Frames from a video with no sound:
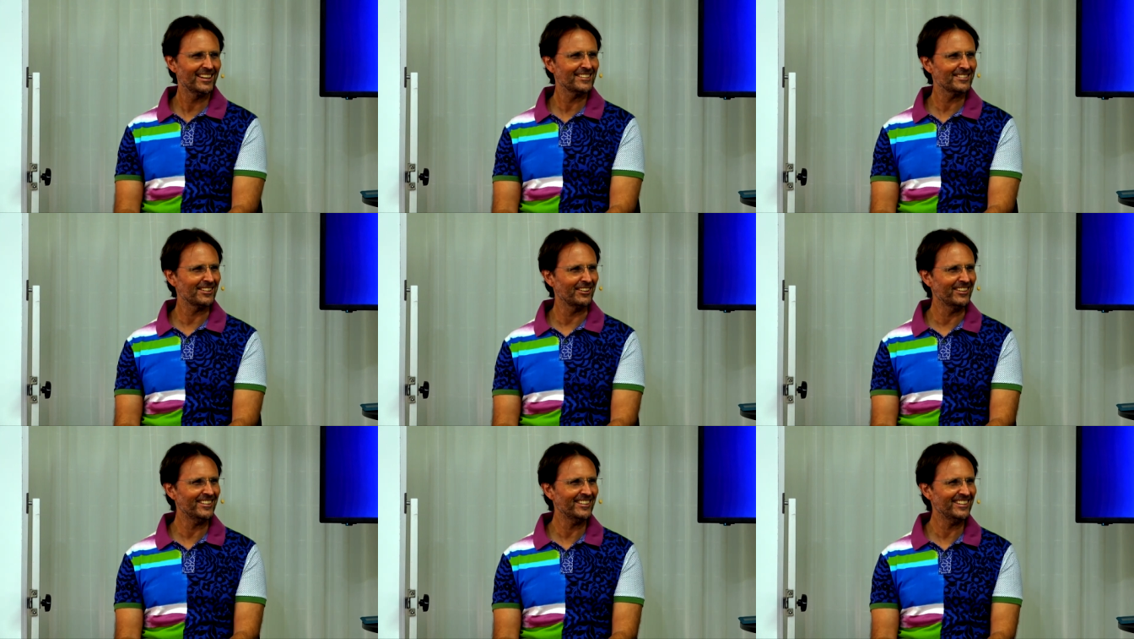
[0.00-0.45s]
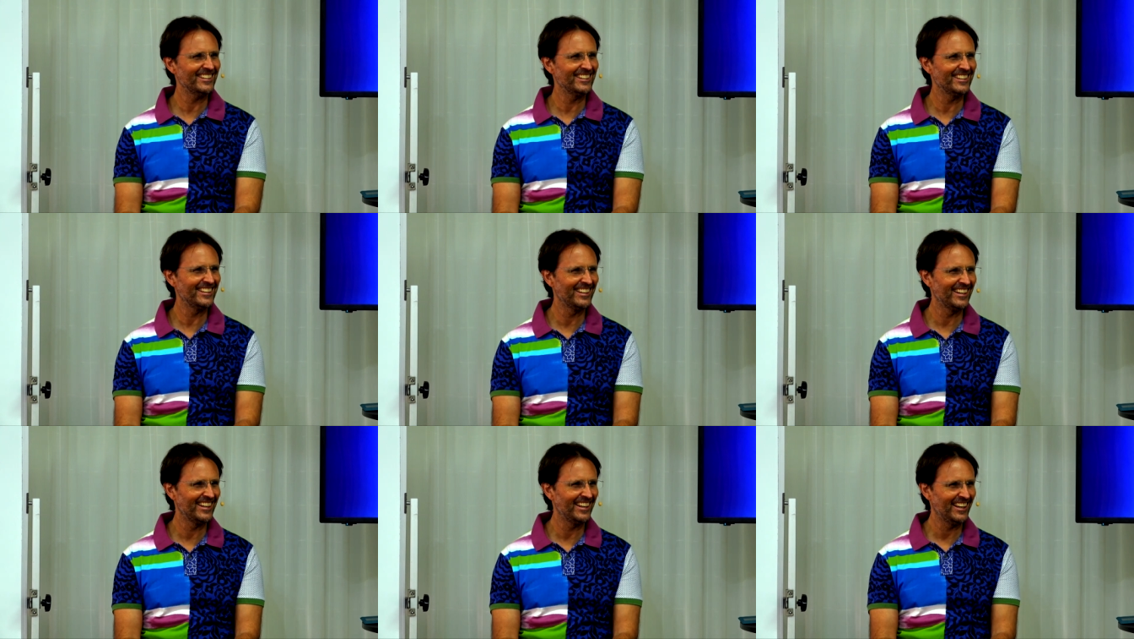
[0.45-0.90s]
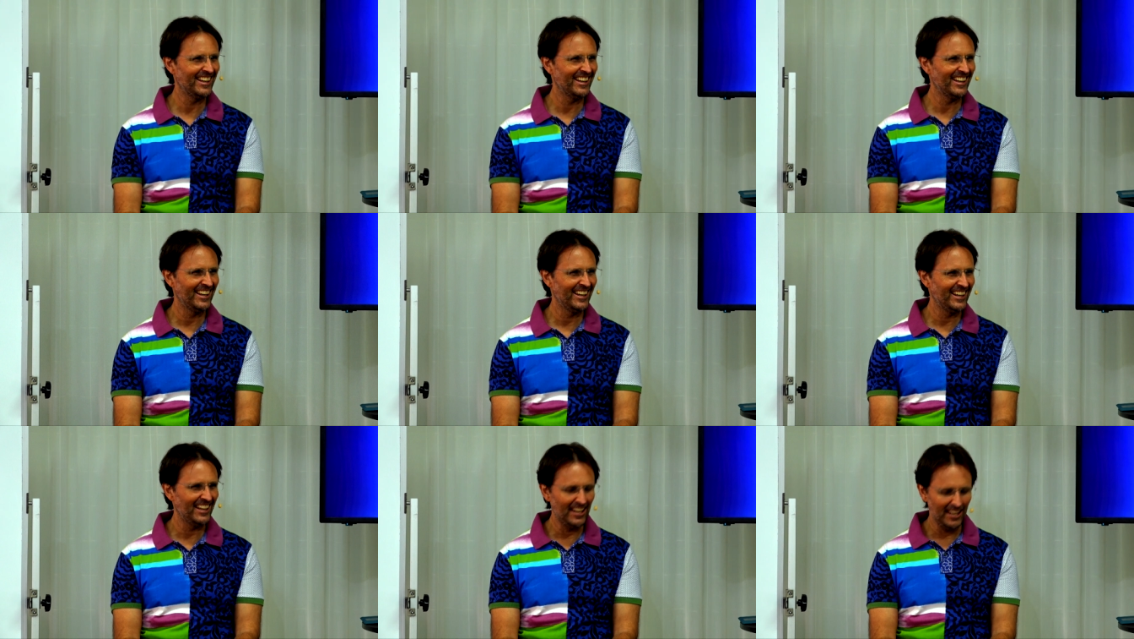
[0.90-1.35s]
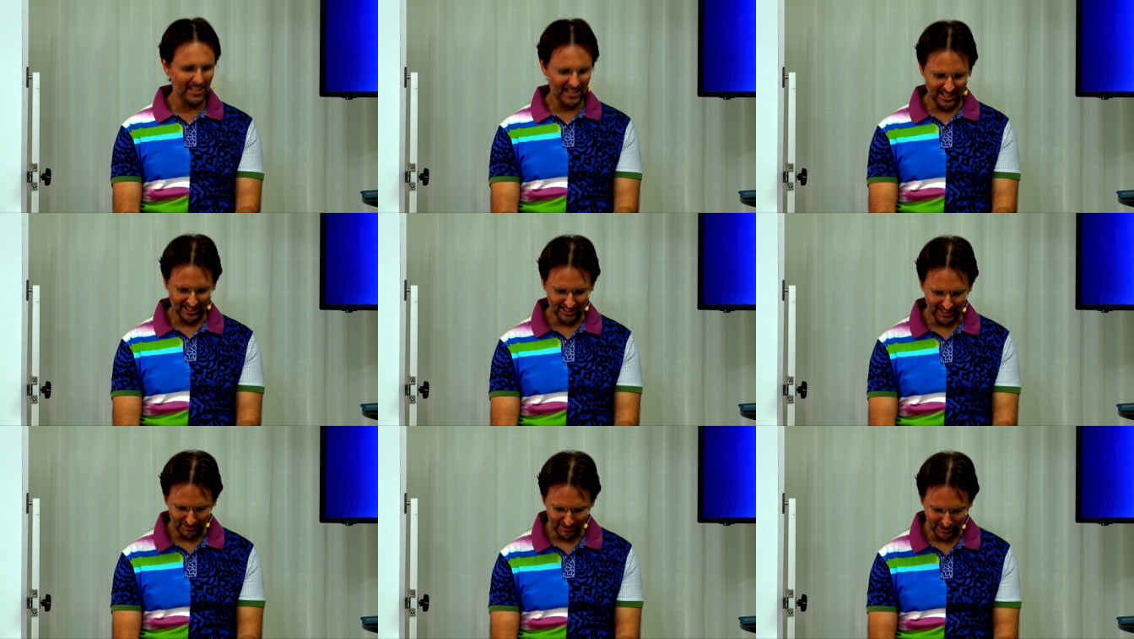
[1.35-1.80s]
Sorry.
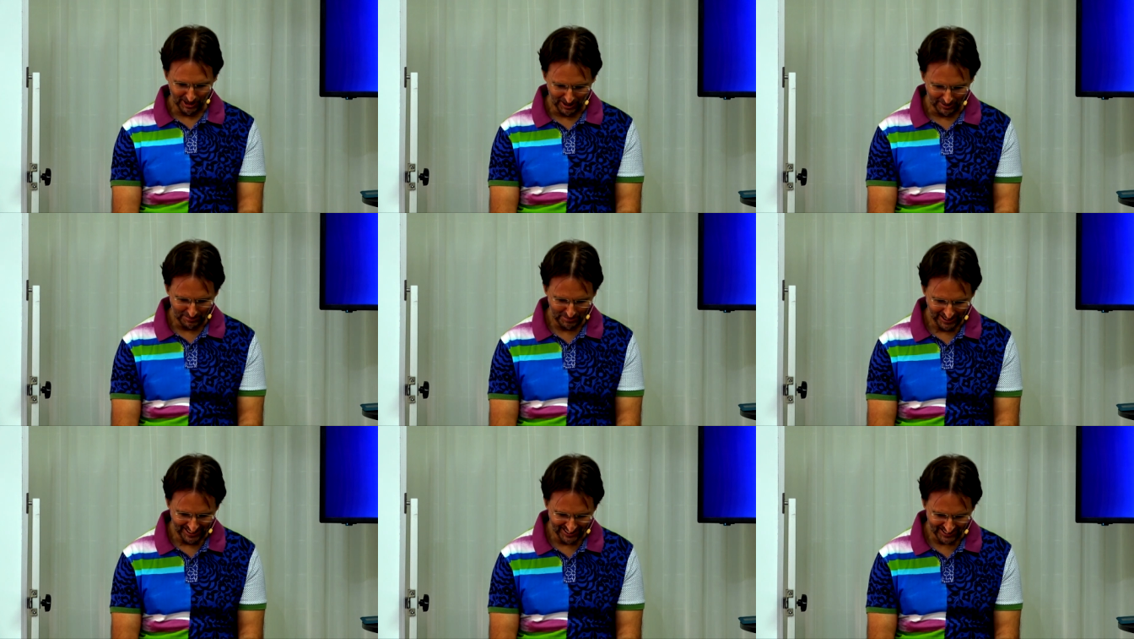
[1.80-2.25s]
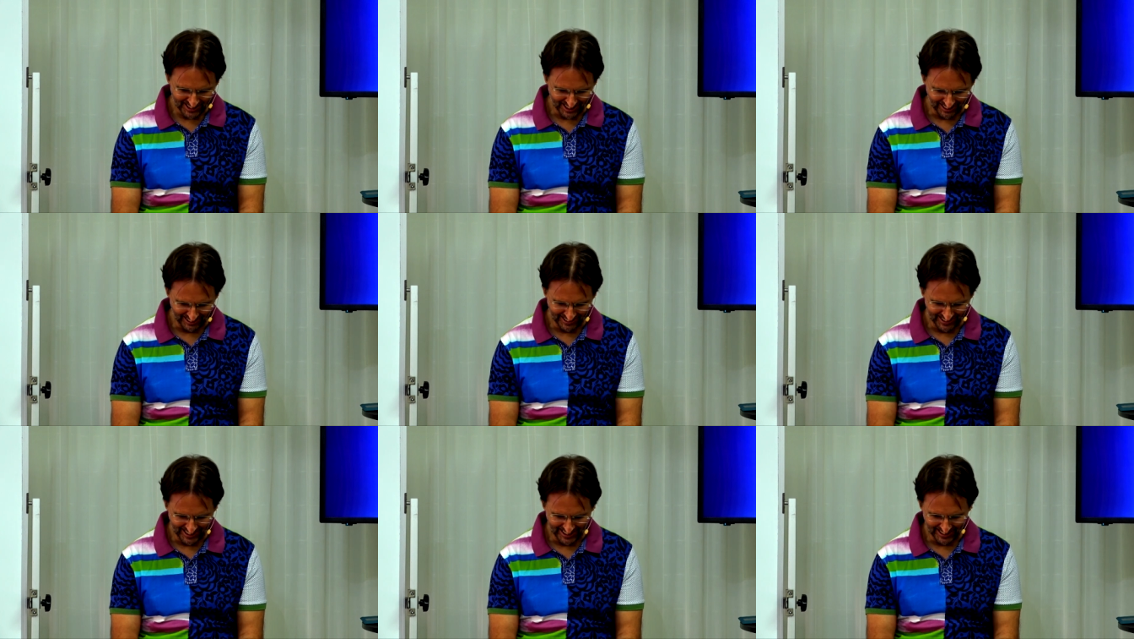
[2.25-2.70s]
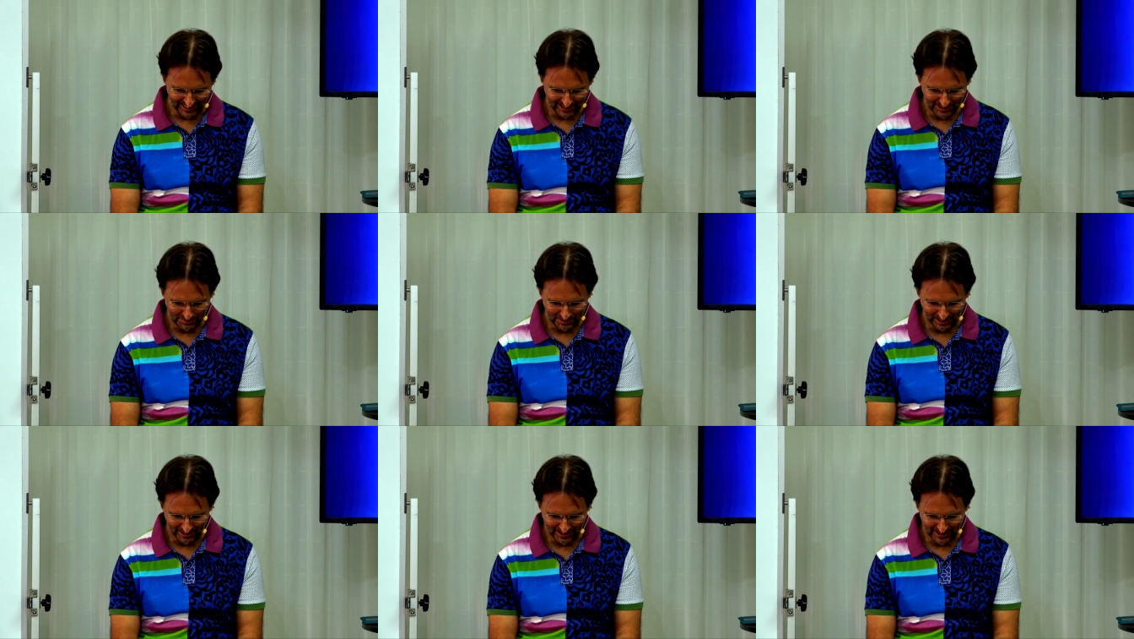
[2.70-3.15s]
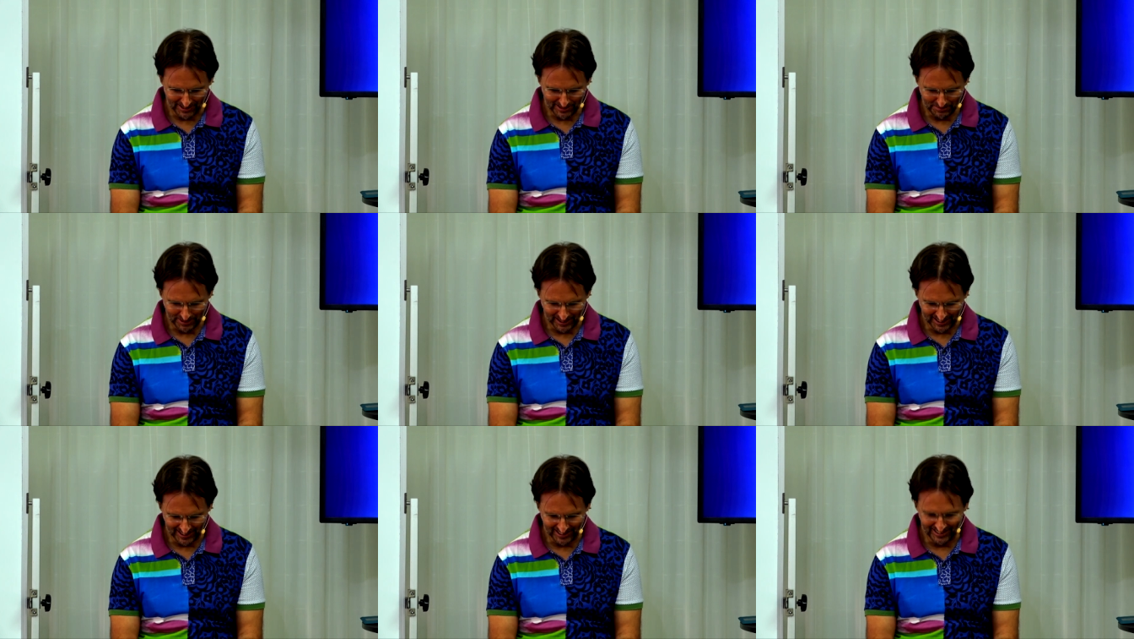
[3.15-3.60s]
And I haven't got pink toenails. Mary's
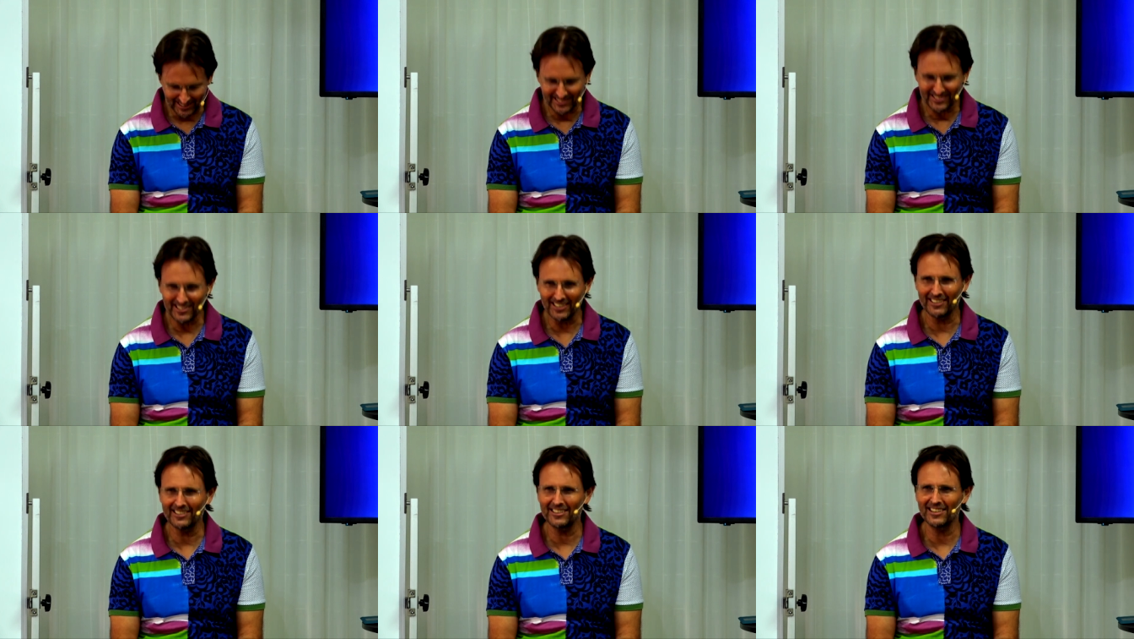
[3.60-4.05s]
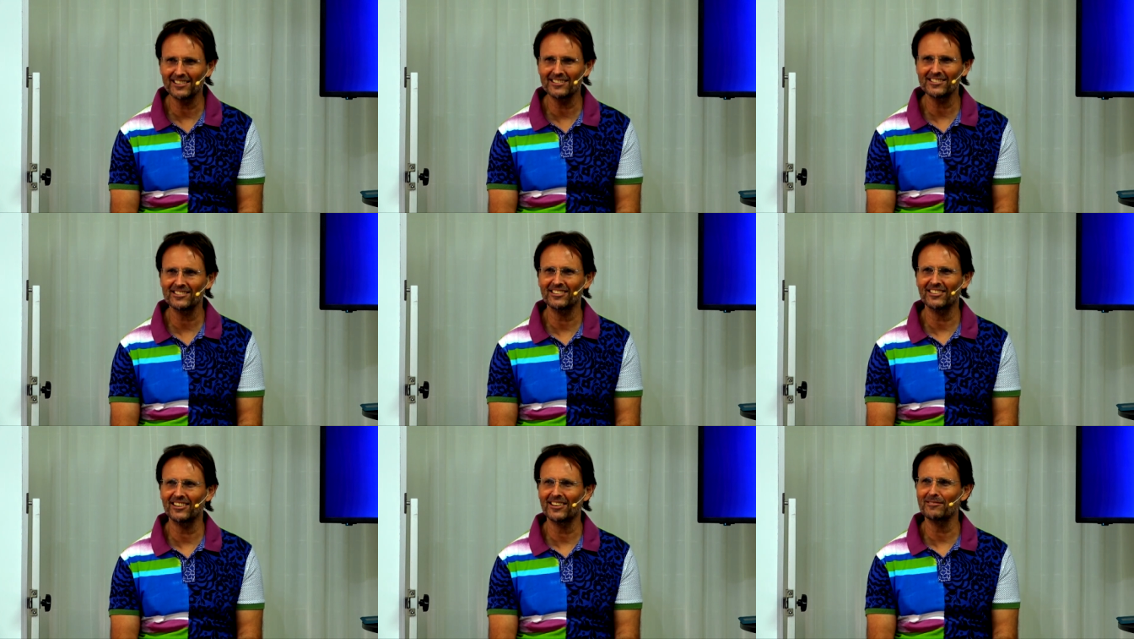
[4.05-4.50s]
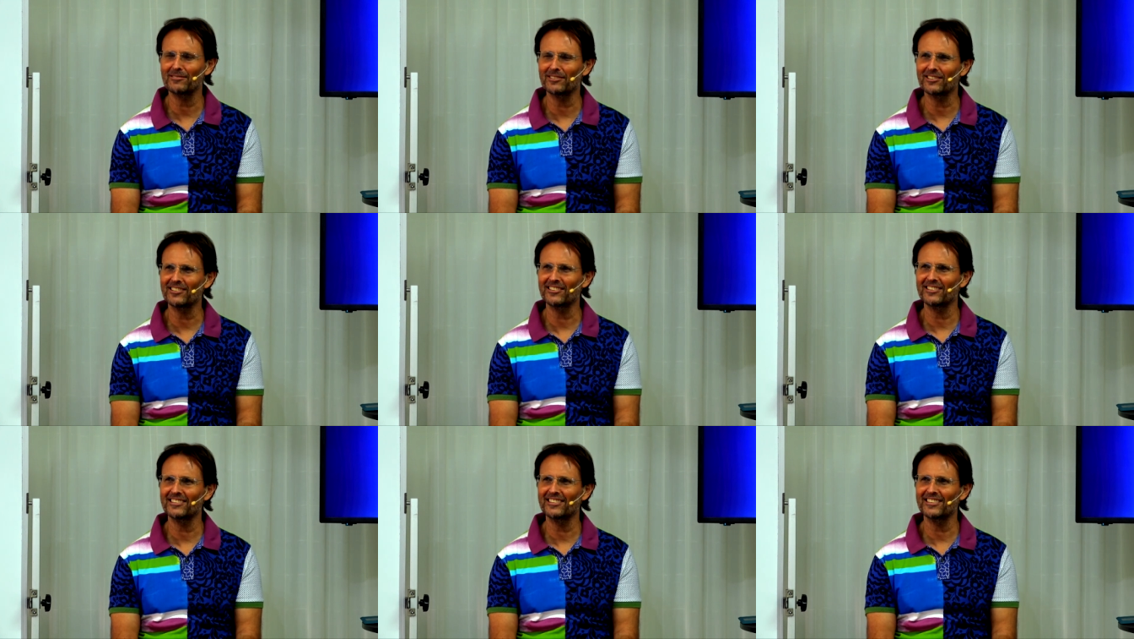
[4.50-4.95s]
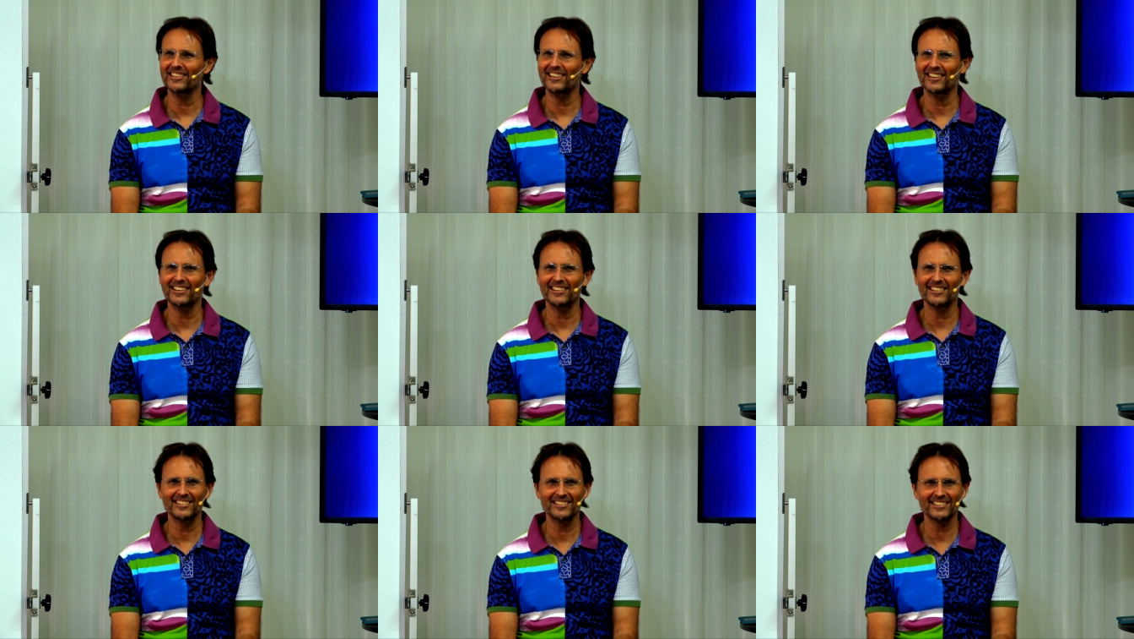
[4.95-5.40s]
painted her toenails. I haven't got
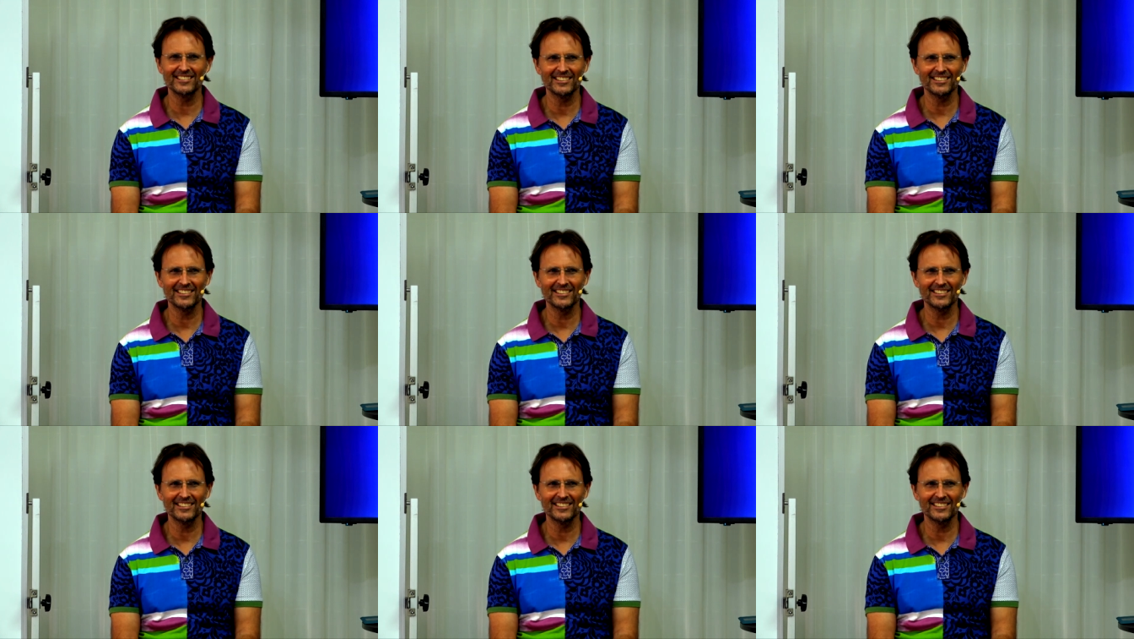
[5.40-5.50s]
that.